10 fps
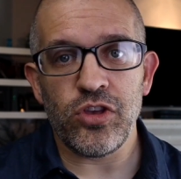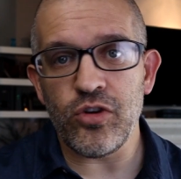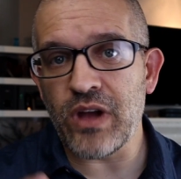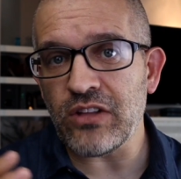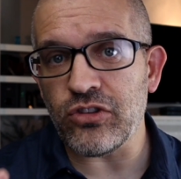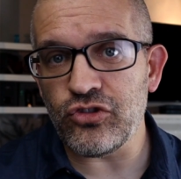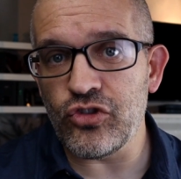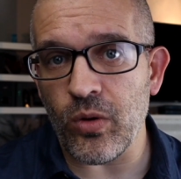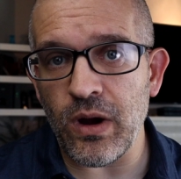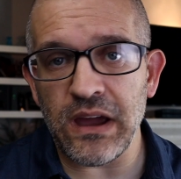You get to
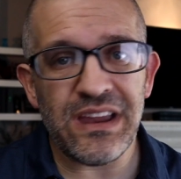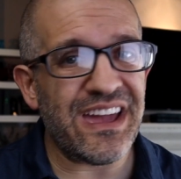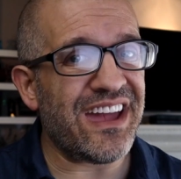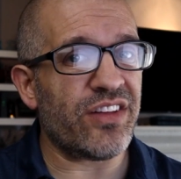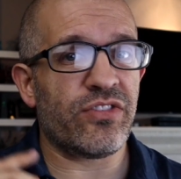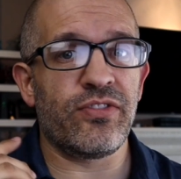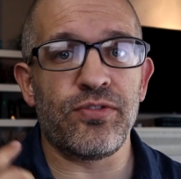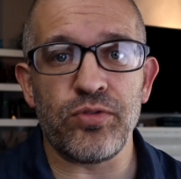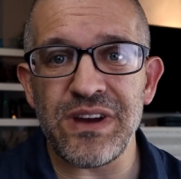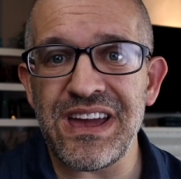join, it's
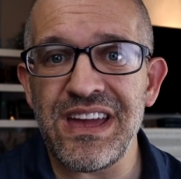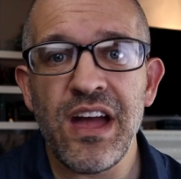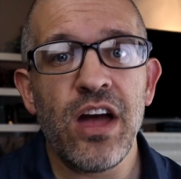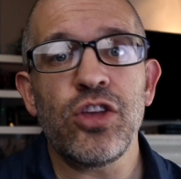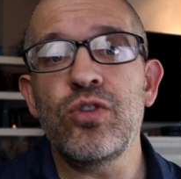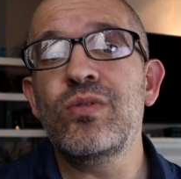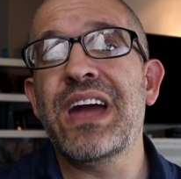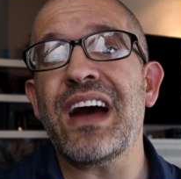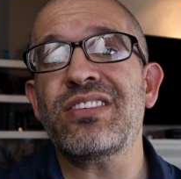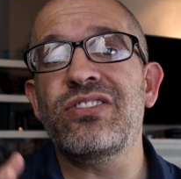free, you
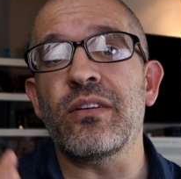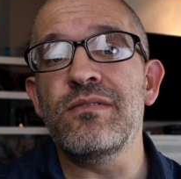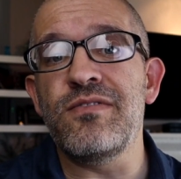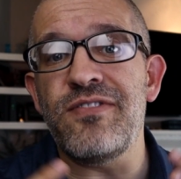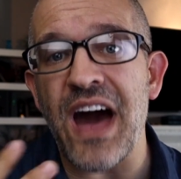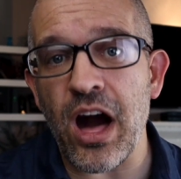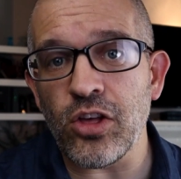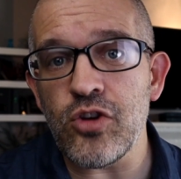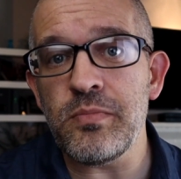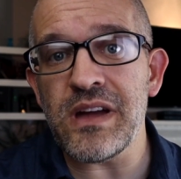get some
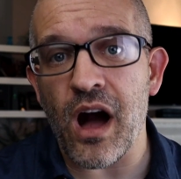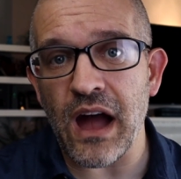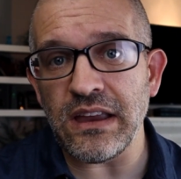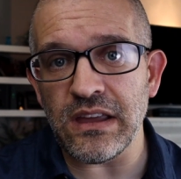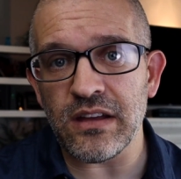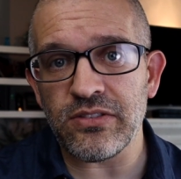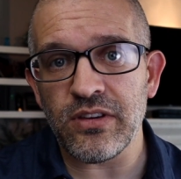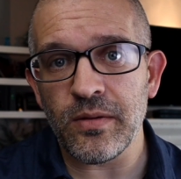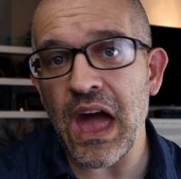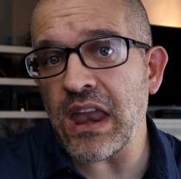value behind
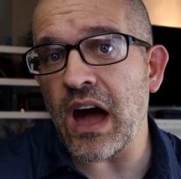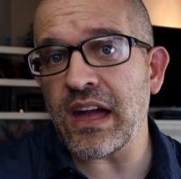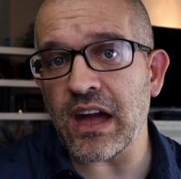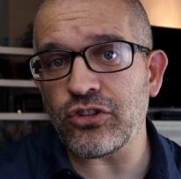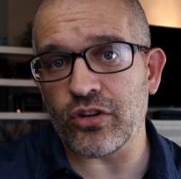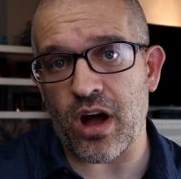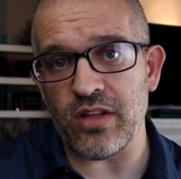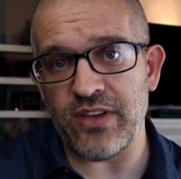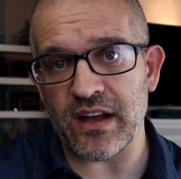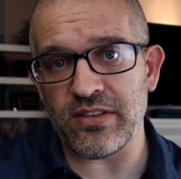it, and I get your
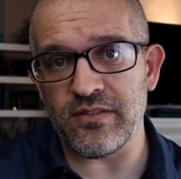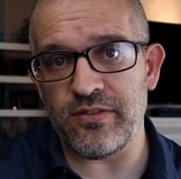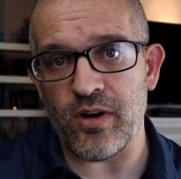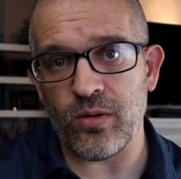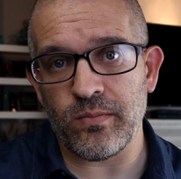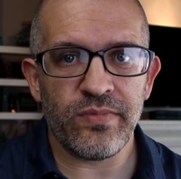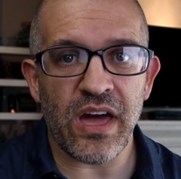contact info.